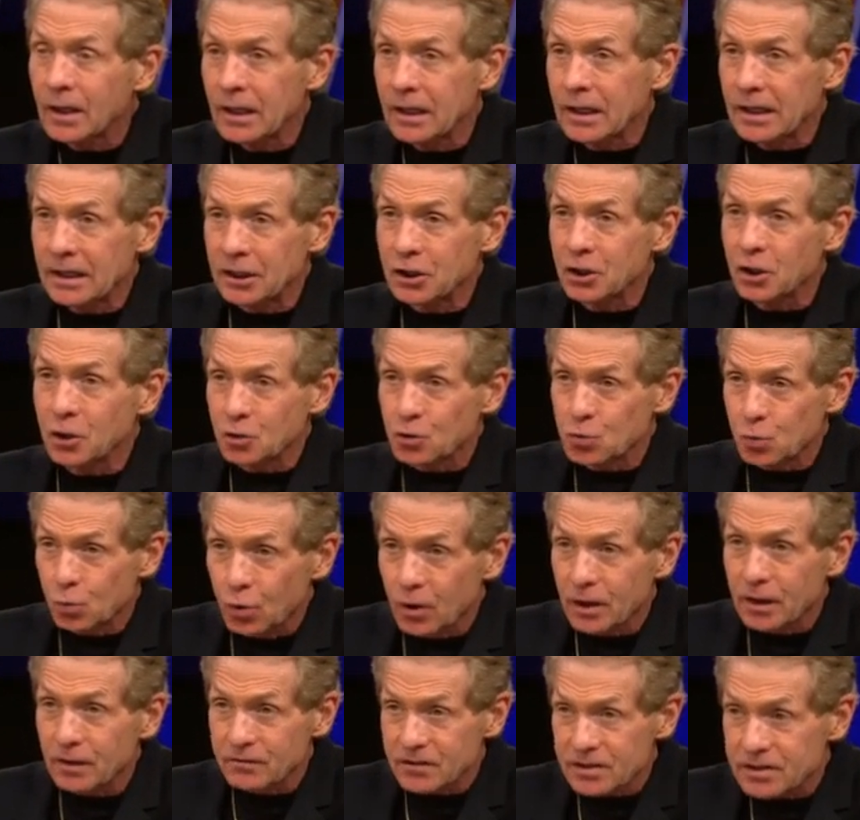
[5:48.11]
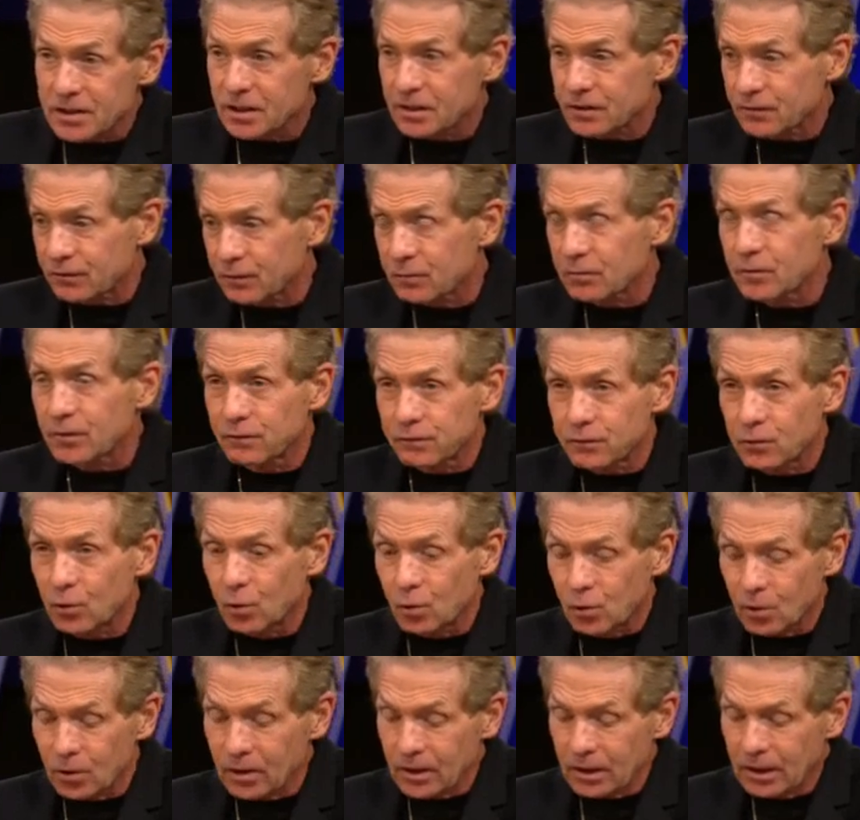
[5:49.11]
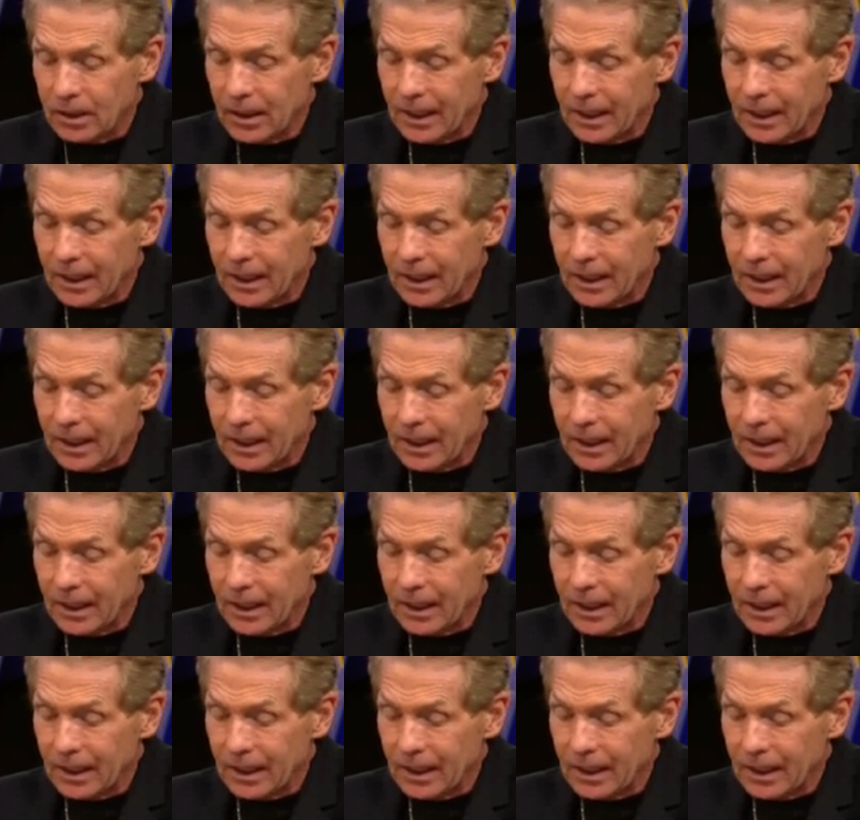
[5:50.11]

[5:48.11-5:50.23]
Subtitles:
he goes 1 of 6 from the floor